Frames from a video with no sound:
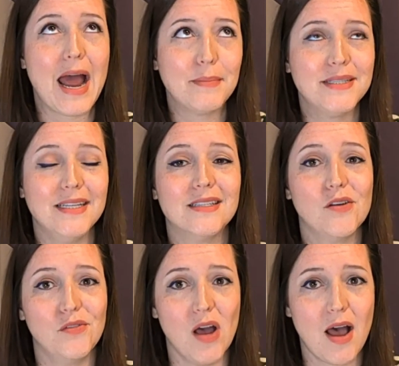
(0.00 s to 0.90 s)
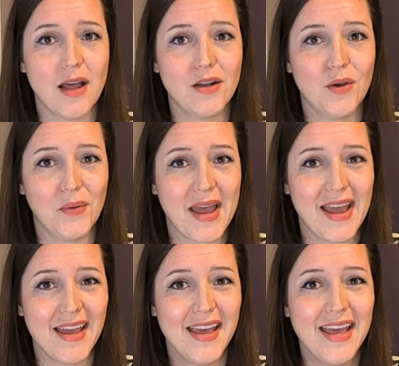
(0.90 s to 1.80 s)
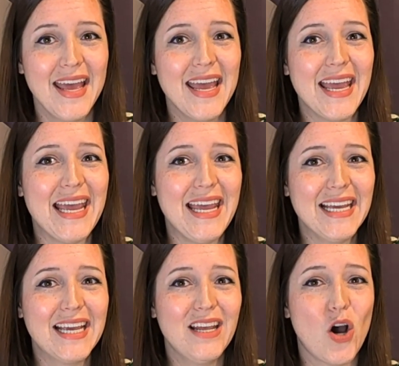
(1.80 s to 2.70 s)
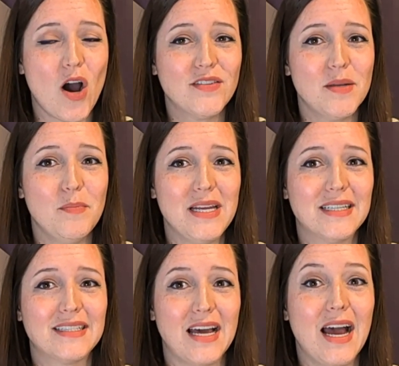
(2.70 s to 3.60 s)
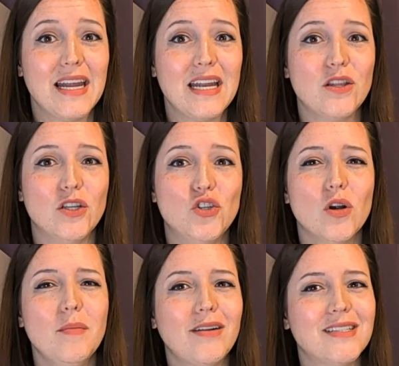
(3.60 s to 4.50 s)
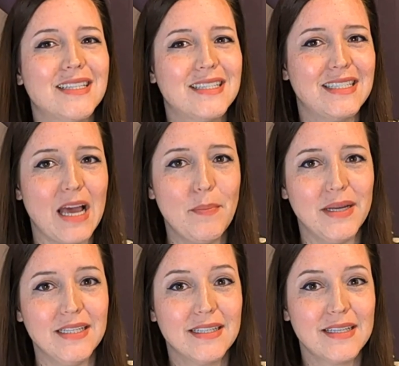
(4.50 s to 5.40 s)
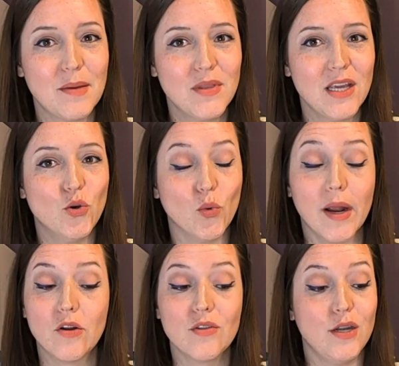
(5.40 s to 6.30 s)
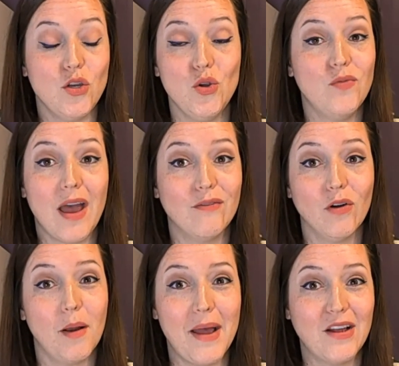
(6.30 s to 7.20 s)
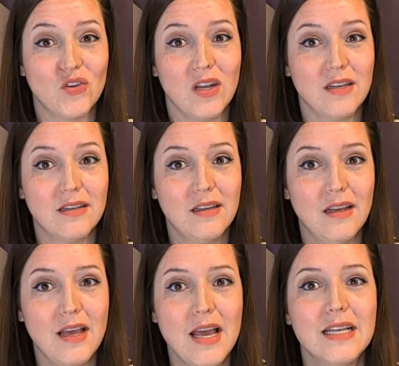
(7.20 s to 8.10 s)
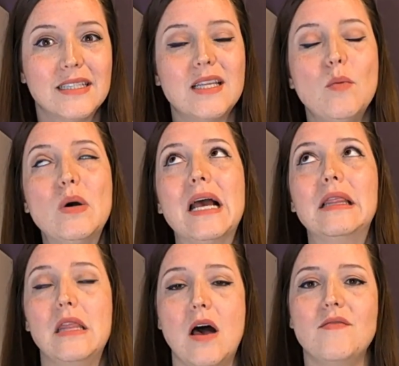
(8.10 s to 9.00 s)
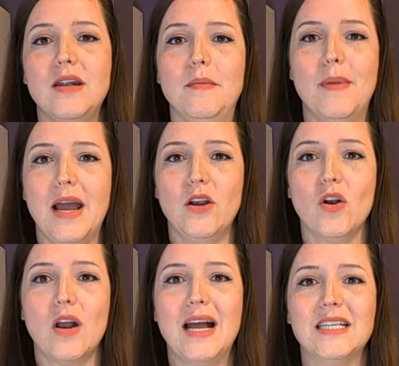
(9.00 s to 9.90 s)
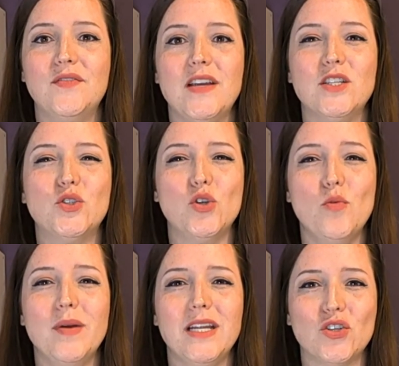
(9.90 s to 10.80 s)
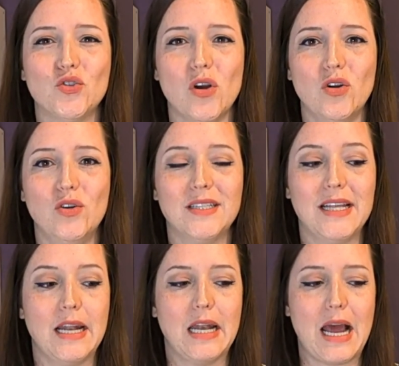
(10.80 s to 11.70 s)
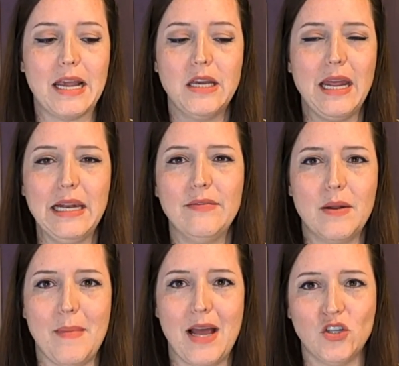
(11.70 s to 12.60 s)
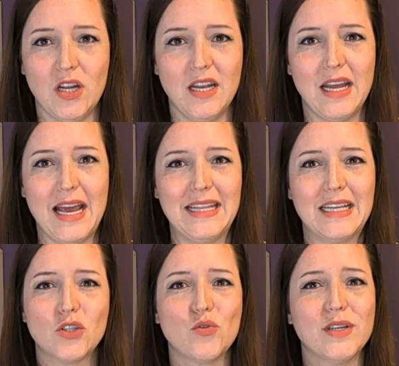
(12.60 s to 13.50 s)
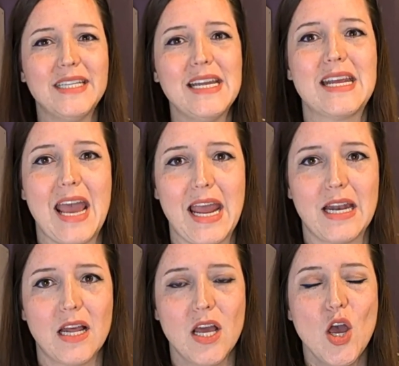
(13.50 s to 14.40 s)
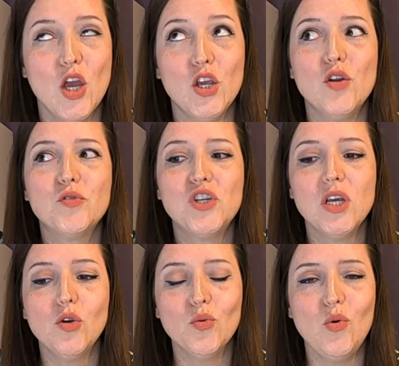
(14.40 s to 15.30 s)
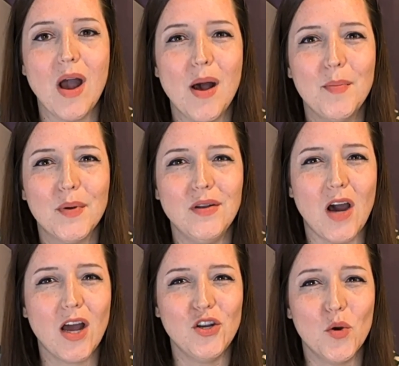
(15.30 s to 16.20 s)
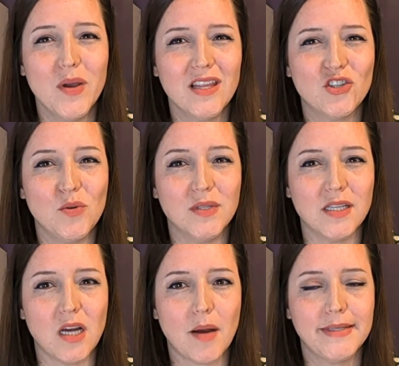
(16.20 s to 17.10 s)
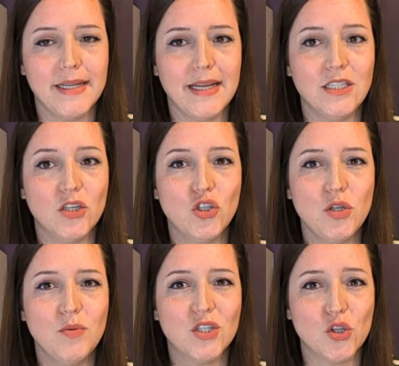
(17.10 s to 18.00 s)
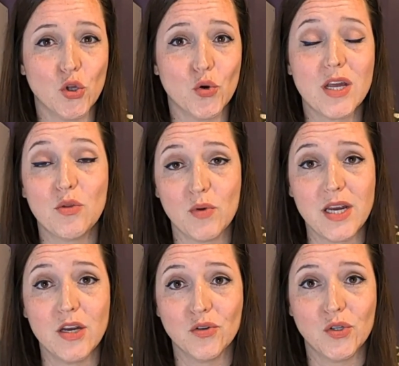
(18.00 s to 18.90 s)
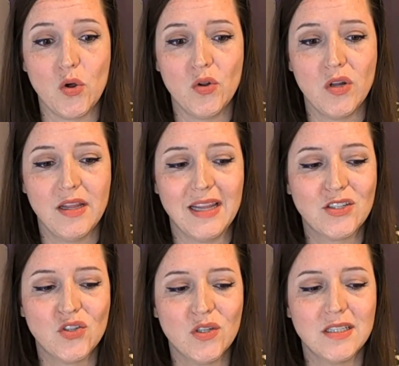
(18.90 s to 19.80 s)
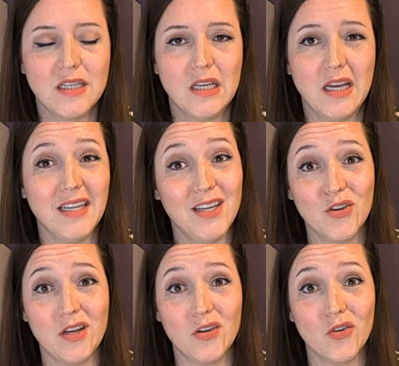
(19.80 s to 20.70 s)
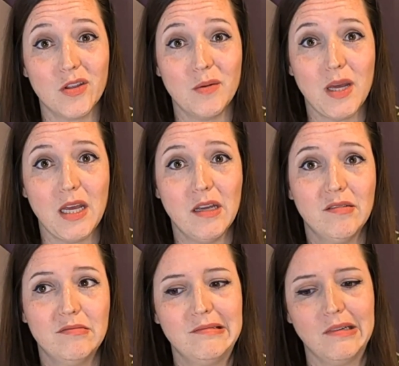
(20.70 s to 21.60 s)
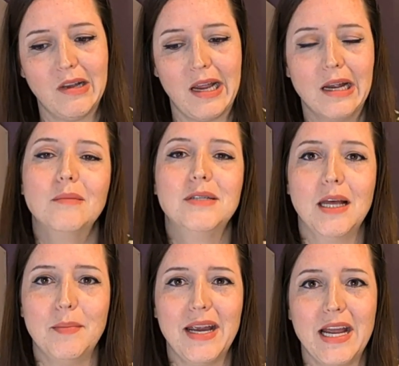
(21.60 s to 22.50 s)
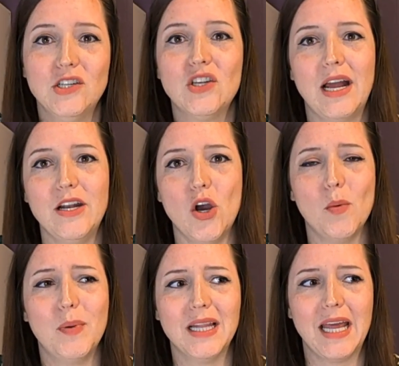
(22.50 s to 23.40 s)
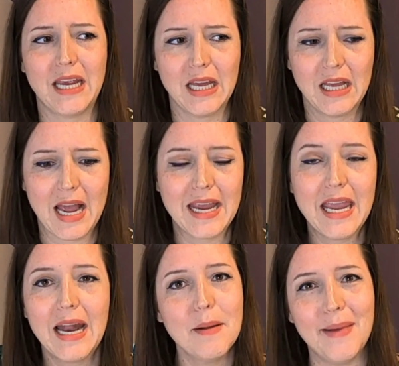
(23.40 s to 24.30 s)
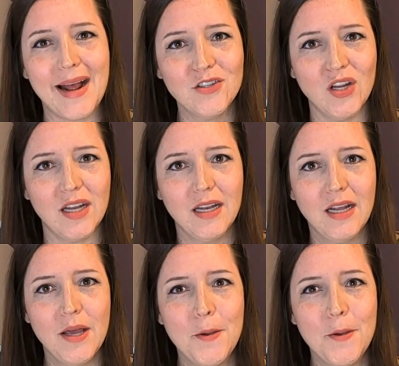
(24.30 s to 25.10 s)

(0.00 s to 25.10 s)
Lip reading: absence of God, okay? It can often be a sign that you're about to step into something greater than you've ever imagined. Someone I love and admire has faced so many struggles that I can't even imagine, and that's Caine. You know, she grew up not knowing that she was adopted until she was 33 years old. That's just a year younger than me. Okay, telling my age. I know, but I can't imagine.